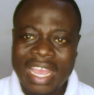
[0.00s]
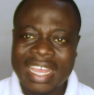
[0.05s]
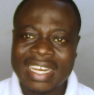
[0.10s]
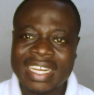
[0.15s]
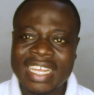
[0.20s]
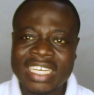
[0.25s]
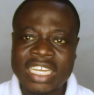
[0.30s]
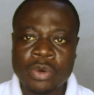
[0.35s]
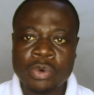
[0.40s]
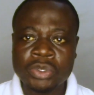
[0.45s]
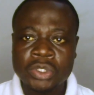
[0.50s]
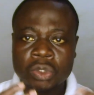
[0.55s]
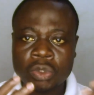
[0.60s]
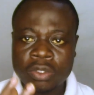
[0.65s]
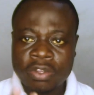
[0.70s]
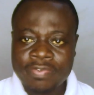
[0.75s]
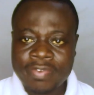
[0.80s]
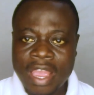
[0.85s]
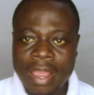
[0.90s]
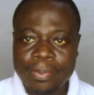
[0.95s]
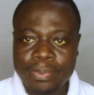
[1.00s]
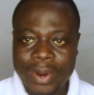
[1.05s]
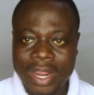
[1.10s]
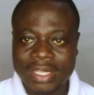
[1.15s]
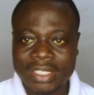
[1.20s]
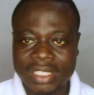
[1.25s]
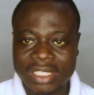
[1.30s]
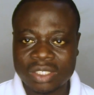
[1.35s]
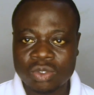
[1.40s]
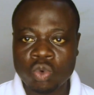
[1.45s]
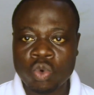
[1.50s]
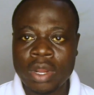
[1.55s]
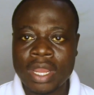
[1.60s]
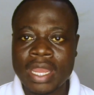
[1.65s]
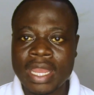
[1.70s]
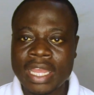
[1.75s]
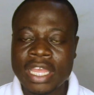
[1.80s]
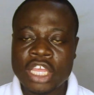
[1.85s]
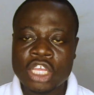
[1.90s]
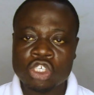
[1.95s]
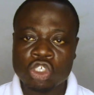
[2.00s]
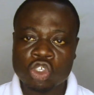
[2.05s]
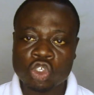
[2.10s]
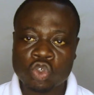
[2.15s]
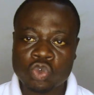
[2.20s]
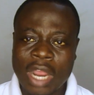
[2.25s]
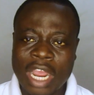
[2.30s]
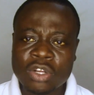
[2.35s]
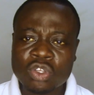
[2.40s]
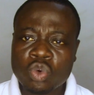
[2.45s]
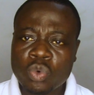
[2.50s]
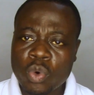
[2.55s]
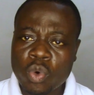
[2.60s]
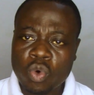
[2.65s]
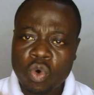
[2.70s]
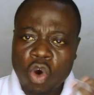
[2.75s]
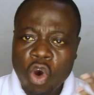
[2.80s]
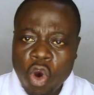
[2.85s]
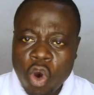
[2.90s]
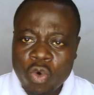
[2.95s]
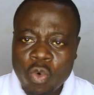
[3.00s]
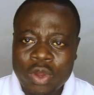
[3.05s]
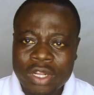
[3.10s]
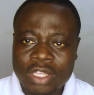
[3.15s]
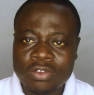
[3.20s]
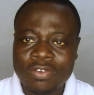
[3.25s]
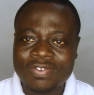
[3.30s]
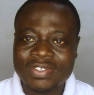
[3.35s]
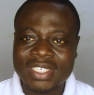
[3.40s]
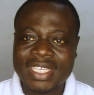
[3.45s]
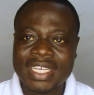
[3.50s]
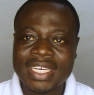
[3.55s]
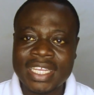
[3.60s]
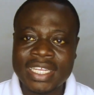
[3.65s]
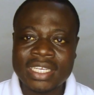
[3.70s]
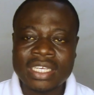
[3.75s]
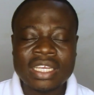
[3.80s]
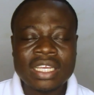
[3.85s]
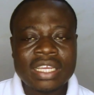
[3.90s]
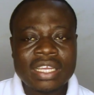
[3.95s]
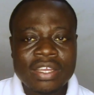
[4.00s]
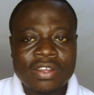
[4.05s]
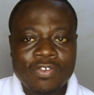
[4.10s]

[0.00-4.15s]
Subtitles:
And then the retrieval practice, where you try to recall what you studied